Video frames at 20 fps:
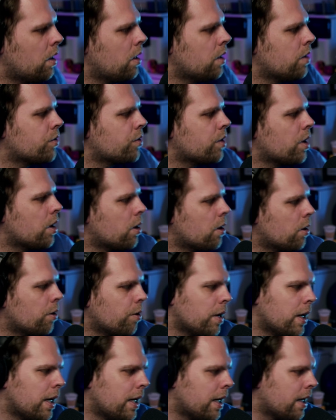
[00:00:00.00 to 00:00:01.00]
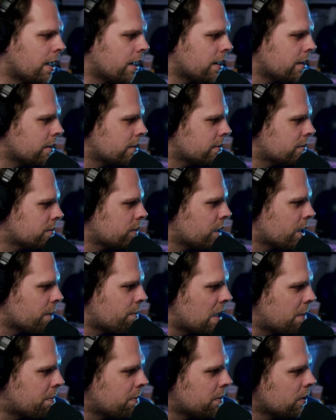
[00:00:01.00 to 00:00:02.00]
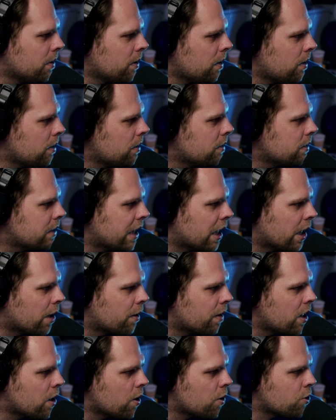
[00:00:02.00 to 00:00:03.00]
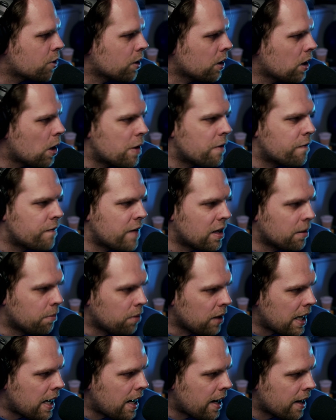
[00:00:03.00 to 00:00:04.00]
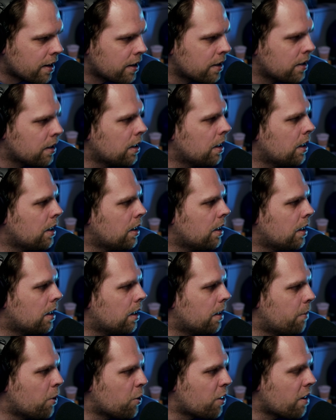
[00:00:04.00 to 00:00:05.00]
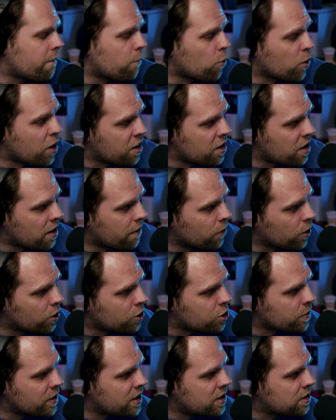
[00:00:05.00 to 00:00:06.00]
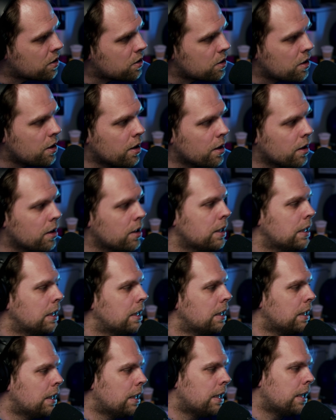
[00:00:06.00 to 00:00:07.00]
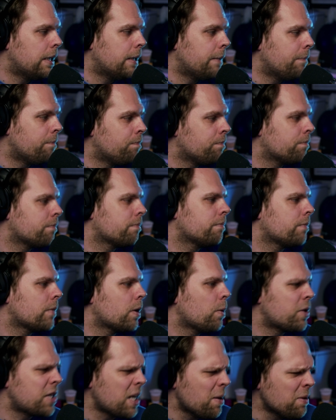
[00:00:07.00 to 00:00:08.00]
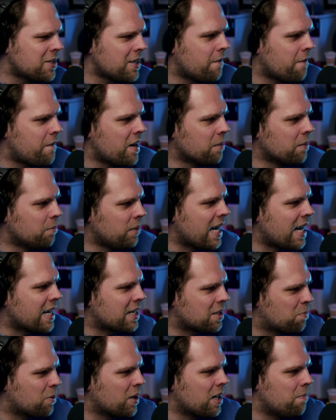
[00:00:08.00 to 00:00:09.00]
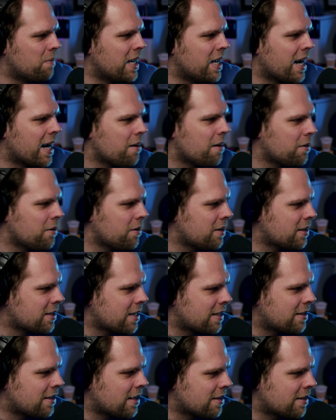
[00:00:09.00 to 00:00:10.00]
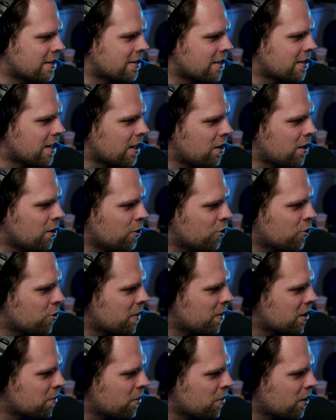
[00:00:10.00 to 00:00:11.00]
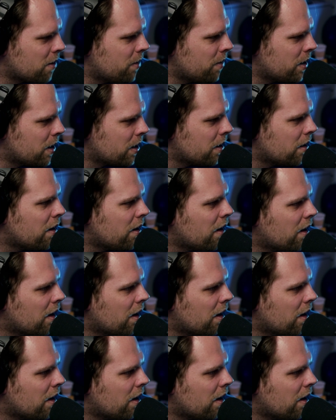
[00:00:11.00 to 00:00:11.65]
So, he knows you're alone in Fade to Black. Both have 40th anniversaries this year, which I would say Fade to Black is pretty big. This guy says that's not huge, but that's pretty big.